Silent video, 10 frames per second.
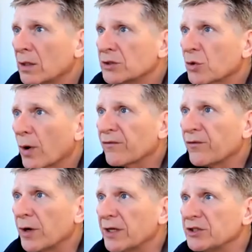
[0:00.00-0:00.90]
Square
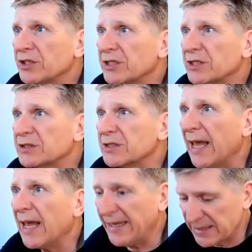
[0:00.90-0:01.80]
footage is
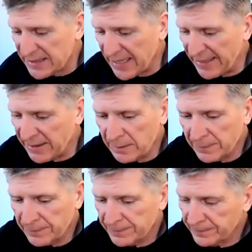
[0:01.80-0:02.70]
810.
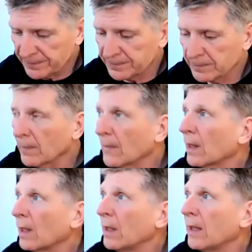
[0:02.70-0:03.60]

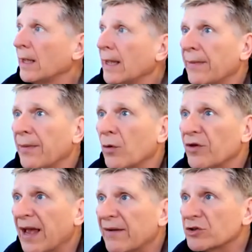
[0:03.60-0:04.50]
And those
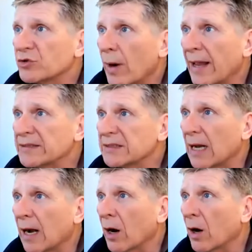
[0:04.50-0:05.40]
average rents
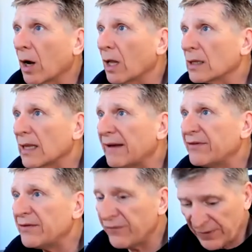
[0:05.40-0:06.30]
are
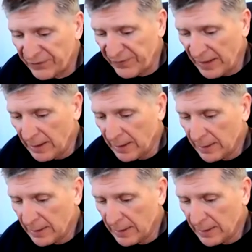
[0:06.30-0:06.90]
1150.